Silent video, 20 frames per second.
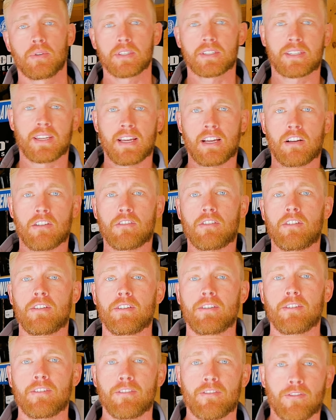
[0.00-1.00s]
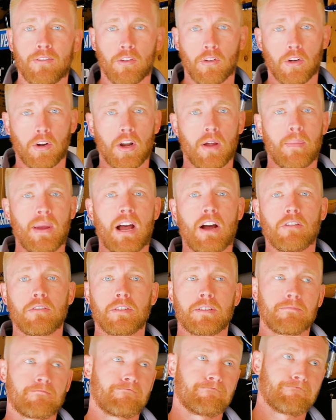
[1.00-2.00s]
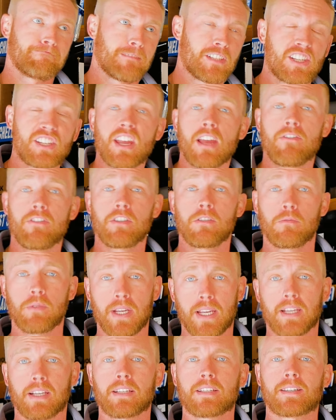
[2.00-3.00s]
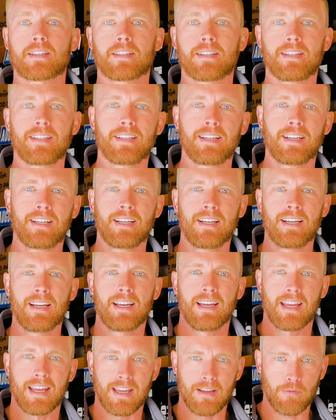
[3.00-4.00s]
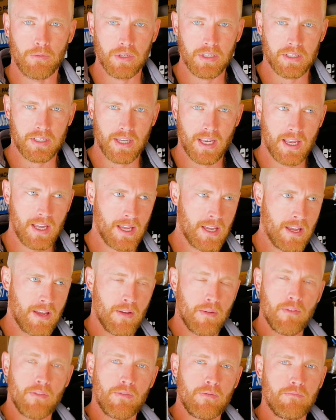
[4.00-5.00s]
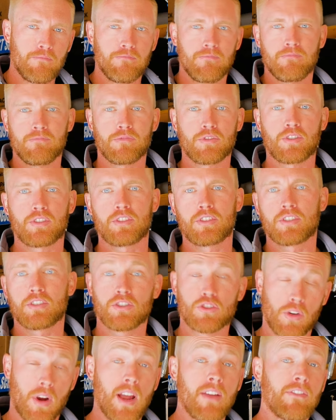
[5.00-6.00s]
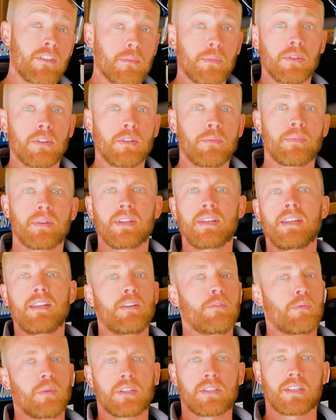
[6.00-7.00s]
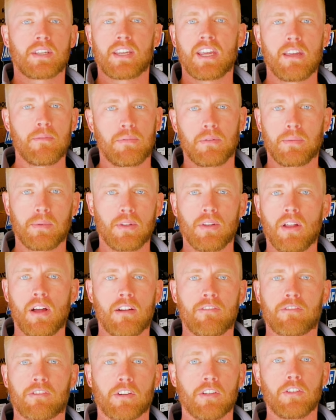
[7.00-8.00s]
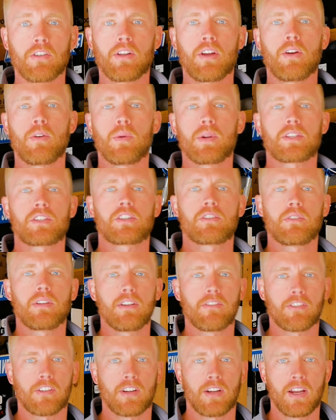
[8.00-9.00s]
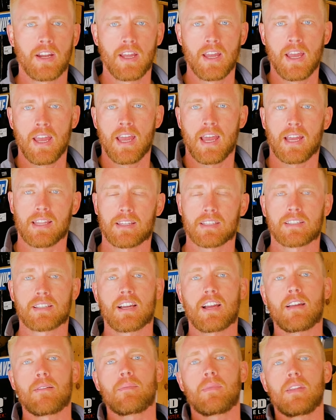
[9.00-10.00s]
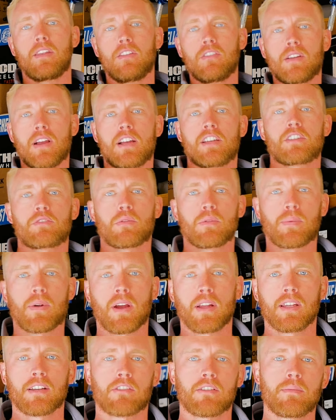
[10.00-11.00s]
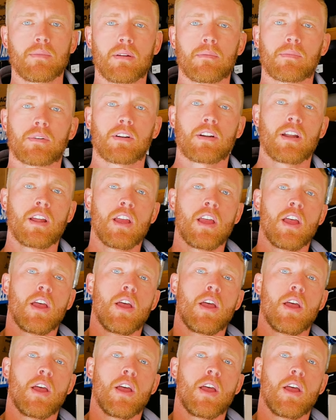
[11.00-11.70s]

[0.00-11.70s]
was down for about 7 weeks. It was drivable, but it wasn't capable off-road whatsoever at the time. You guys will probably remember